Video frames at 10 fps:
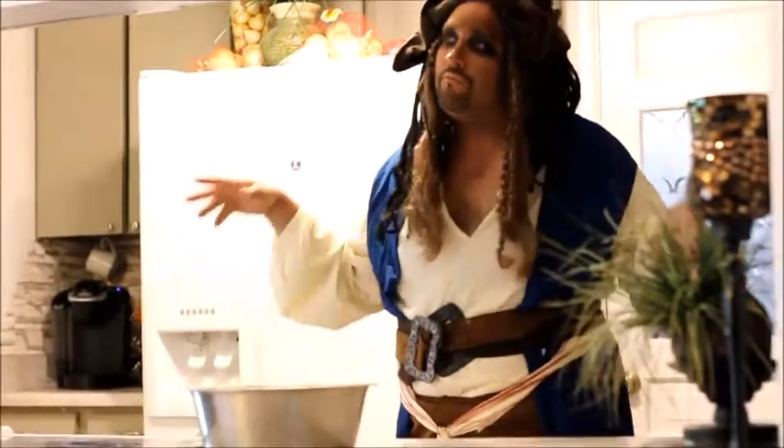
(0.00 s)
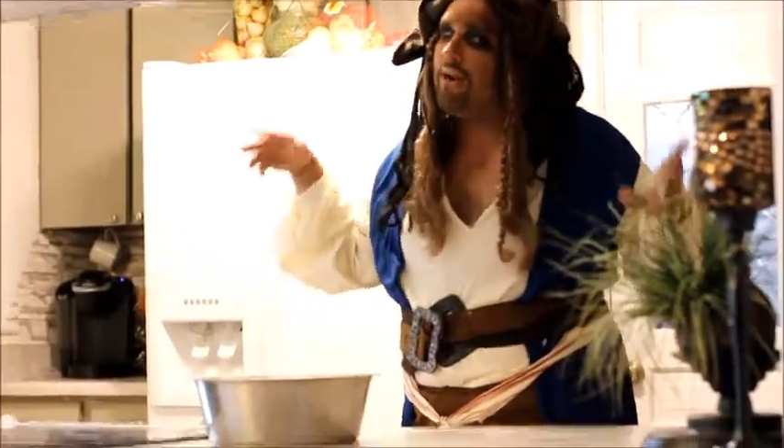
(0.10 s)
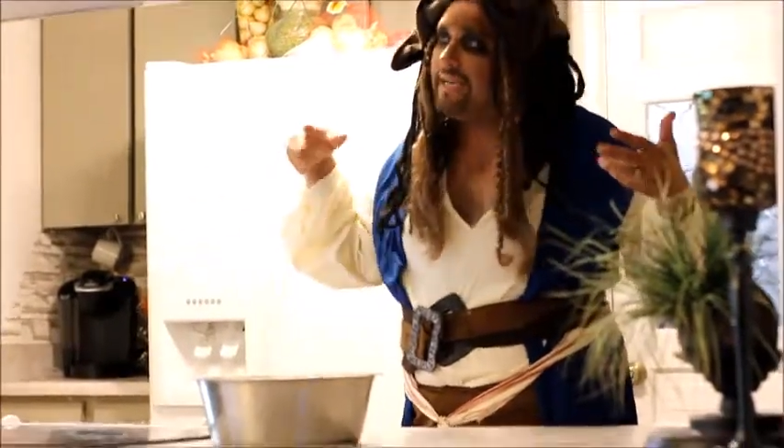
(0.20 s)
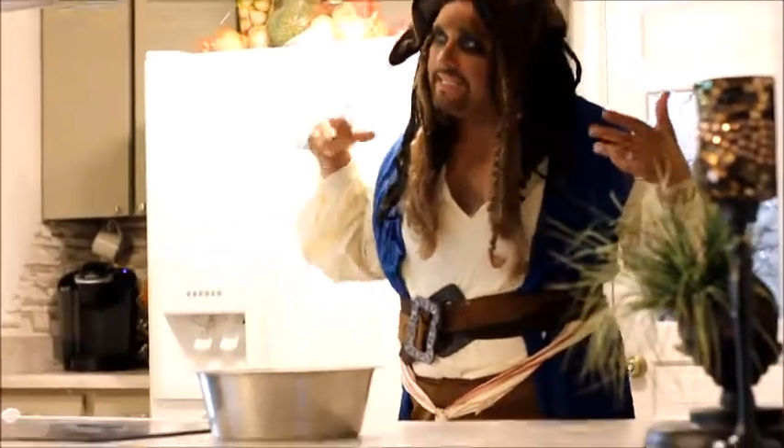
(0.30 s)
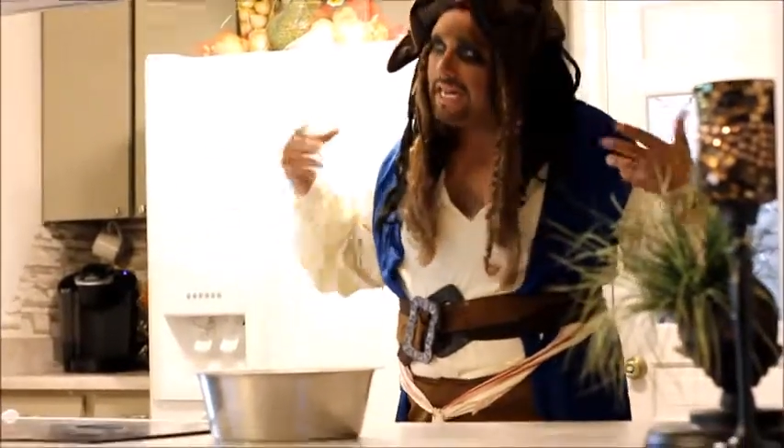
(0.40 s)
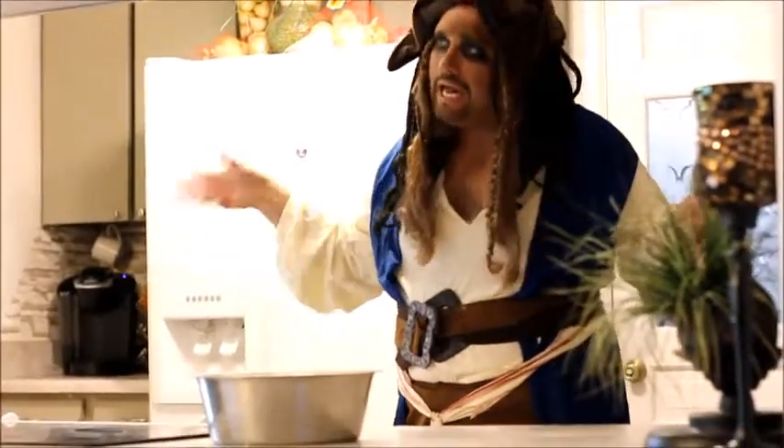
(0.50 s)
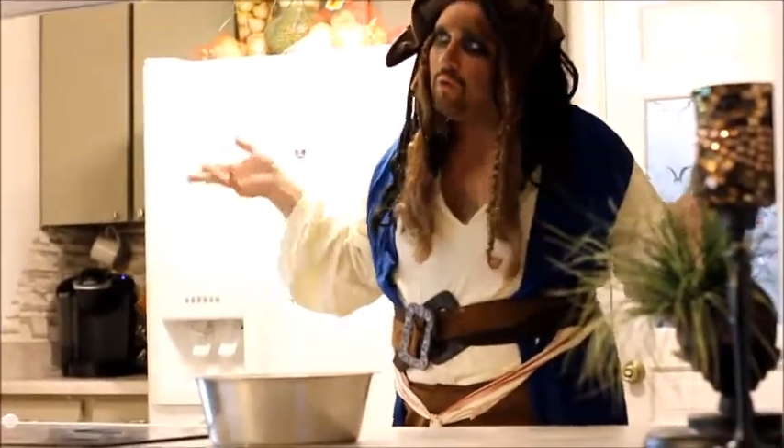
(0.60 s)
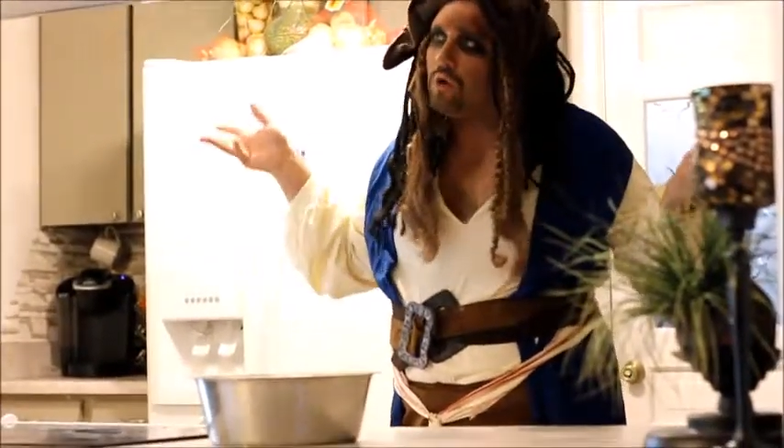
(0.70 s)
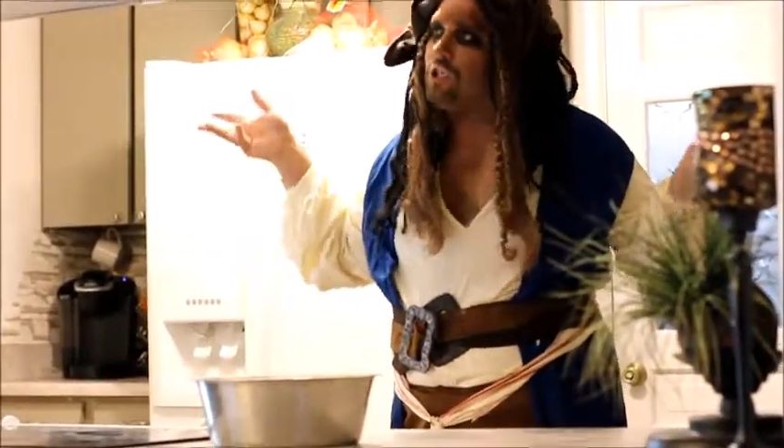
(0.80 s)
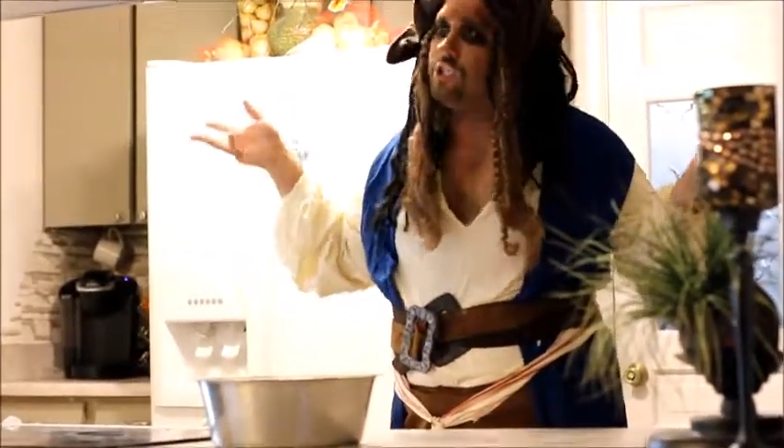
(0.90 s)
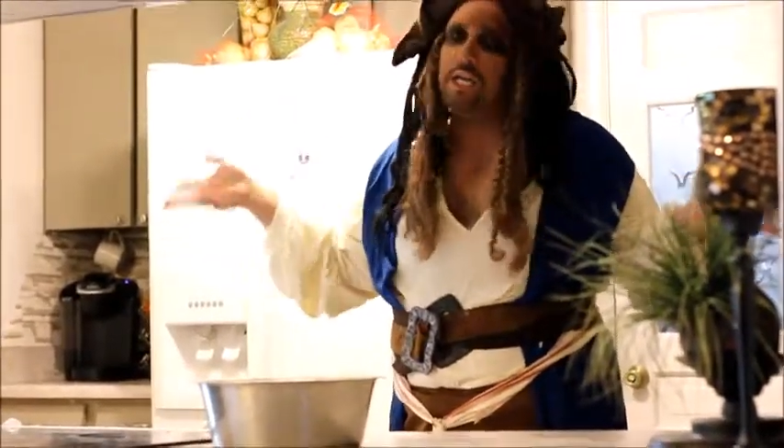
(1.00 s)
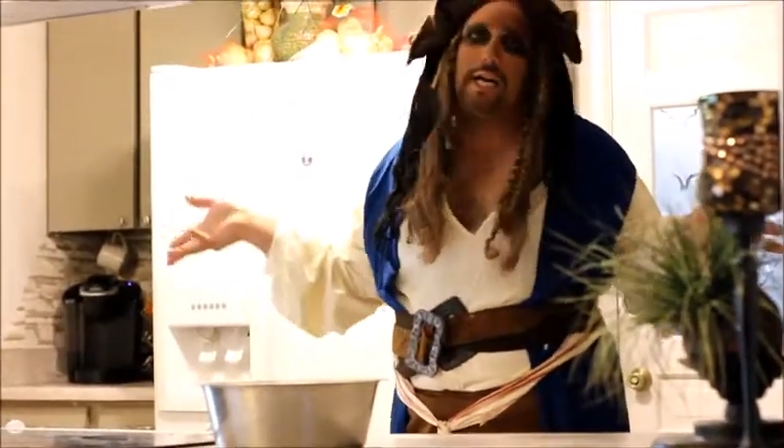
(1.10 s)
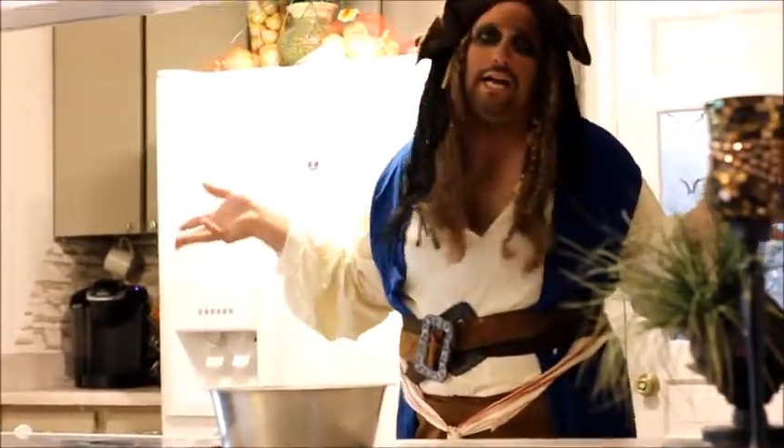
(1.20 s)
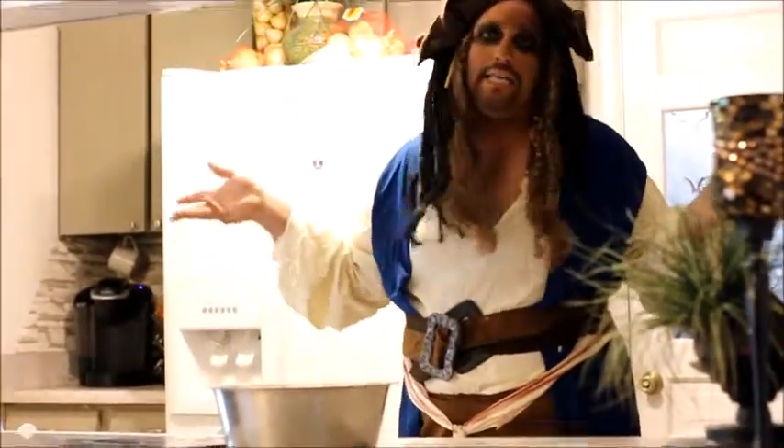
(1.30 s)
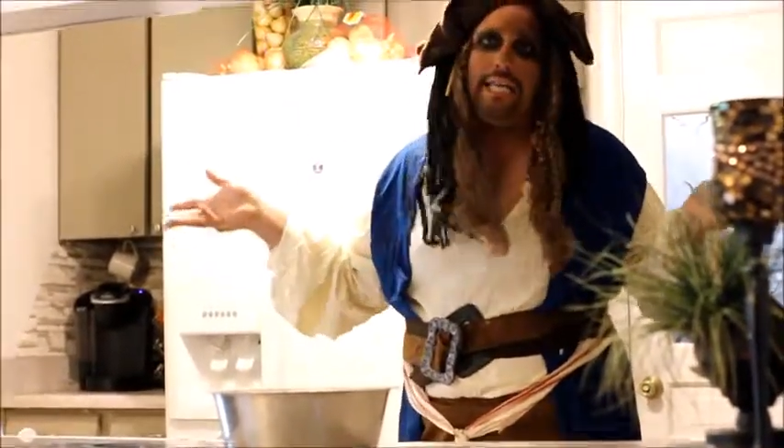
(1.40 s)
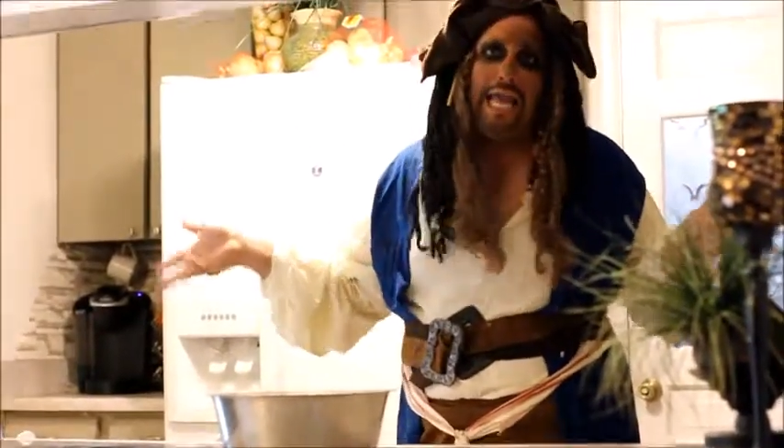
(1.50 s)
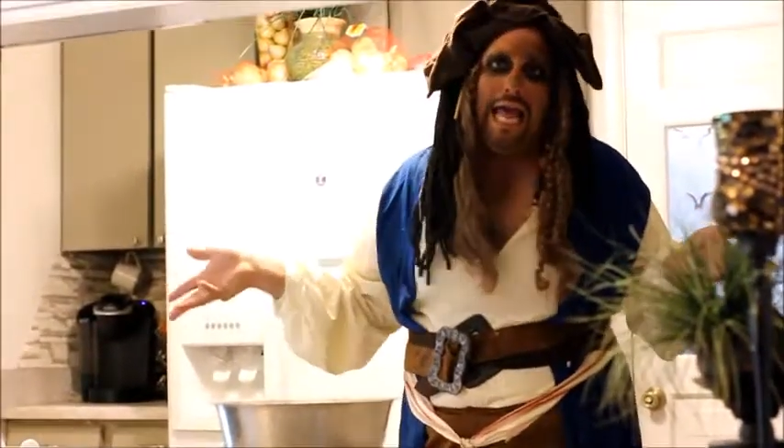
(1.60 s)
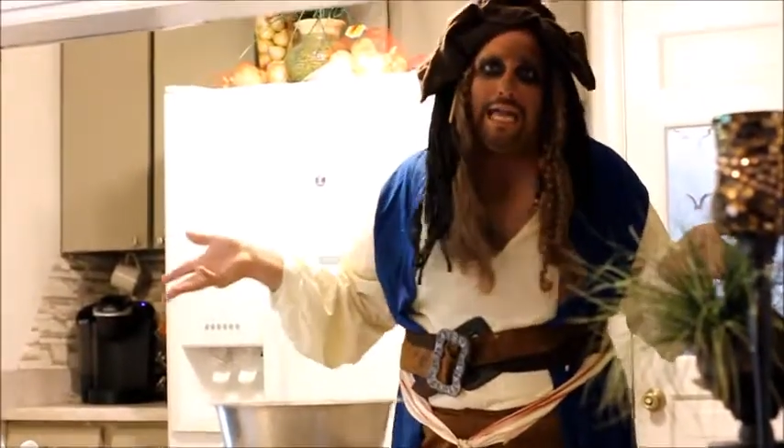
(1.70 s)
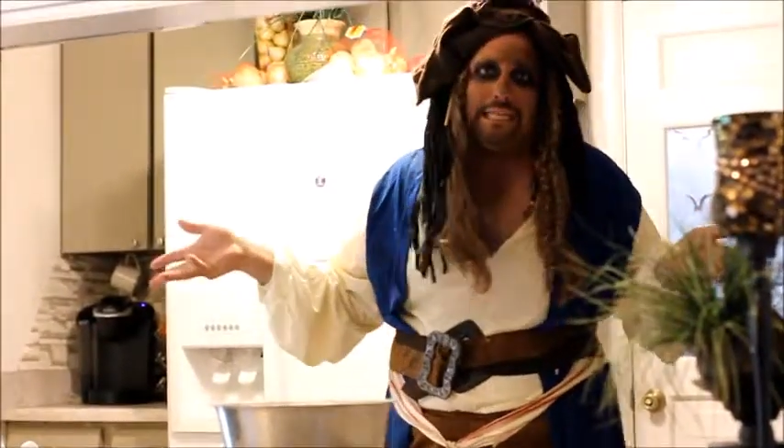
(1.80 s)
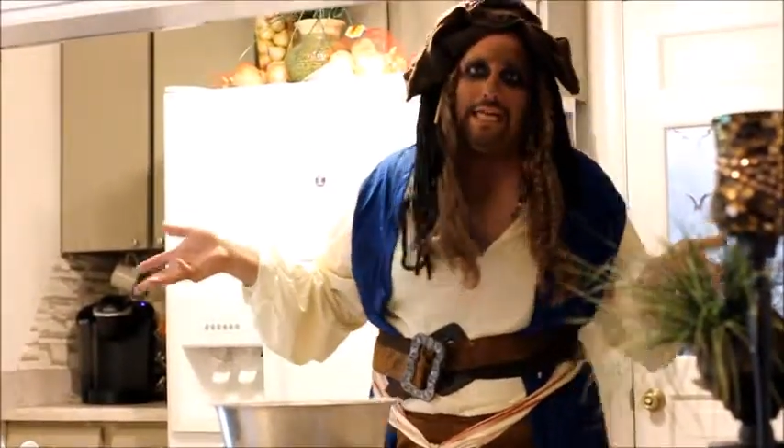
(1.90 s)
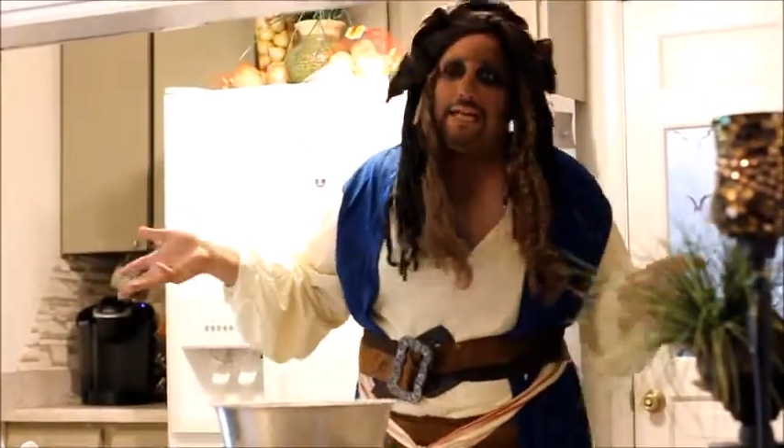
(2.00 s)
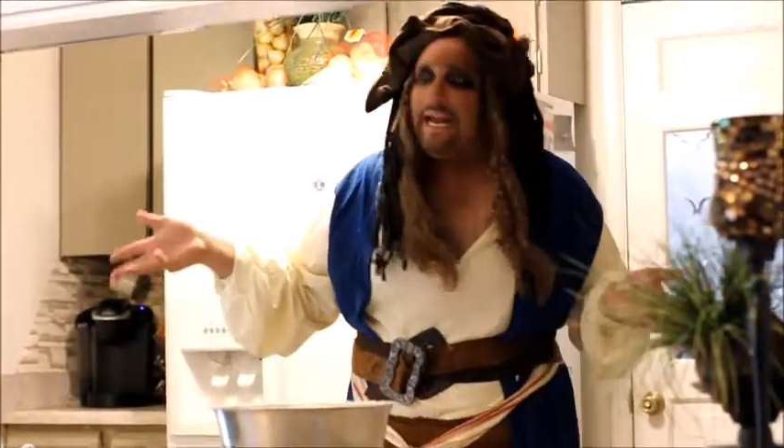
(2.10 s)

right now we're stuck on land,